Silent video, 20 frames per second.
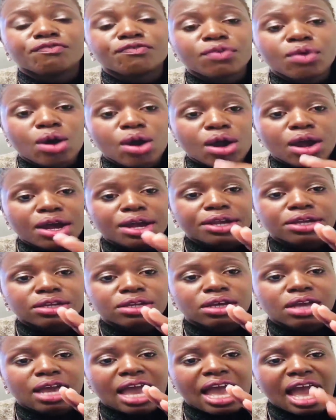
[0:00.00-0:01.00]
4
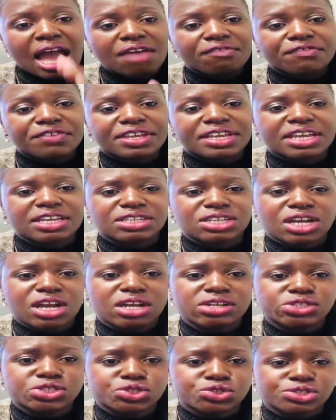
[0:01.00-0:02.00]
African
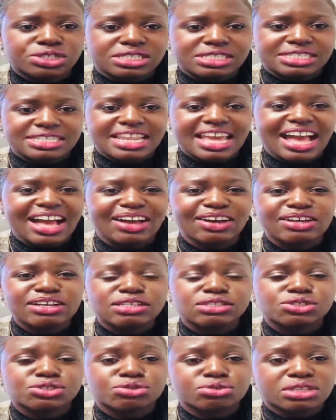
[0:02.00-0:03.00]
countries now
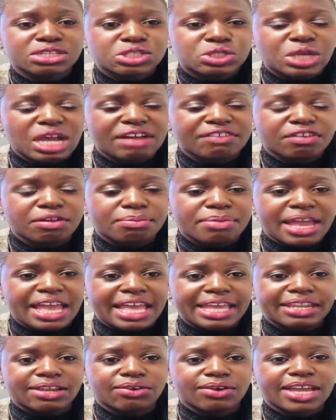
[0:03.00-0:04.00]
to the travel ban.